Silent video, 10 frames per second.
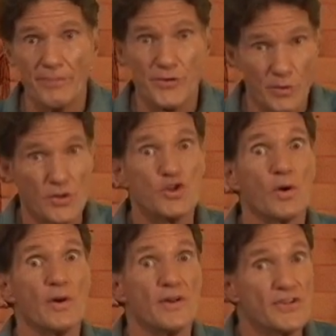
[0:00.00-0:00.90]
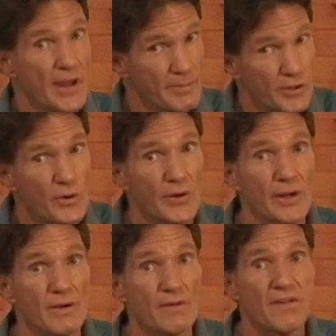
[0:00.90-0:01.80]
to enjoy the same
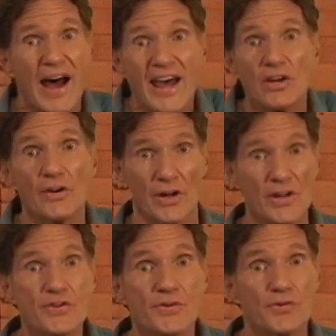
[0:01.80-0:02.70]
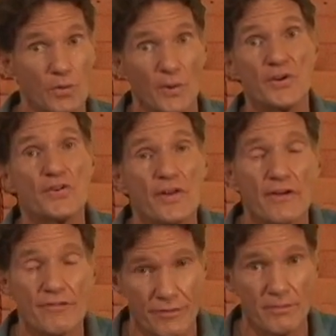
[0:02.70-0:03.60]
degree of idleness to which they've